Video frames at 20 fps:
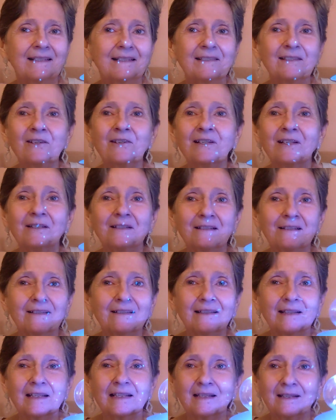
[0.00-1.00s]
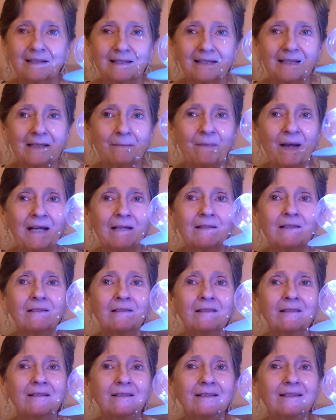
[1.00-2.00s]
Look,
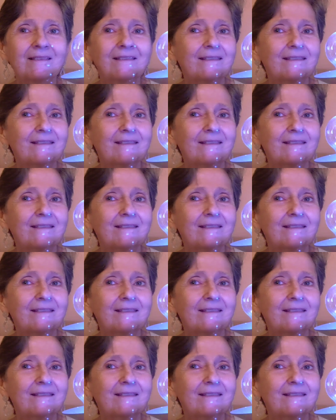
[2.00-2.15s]
sparkle.